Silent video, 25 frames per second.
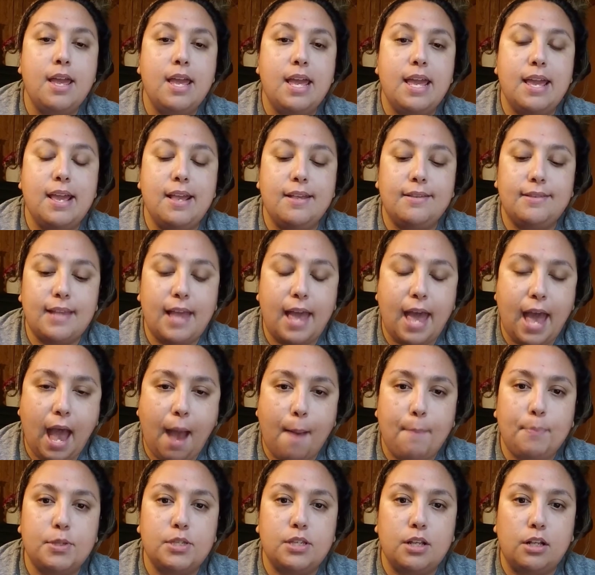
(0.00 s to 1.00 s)
is
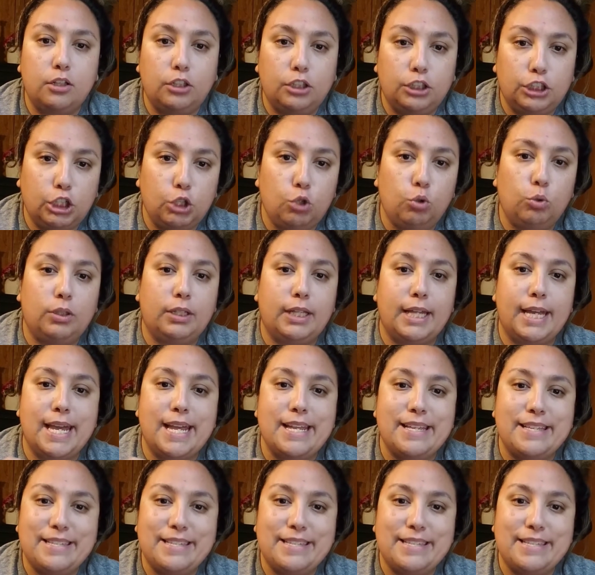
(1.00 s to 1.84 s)
absolutely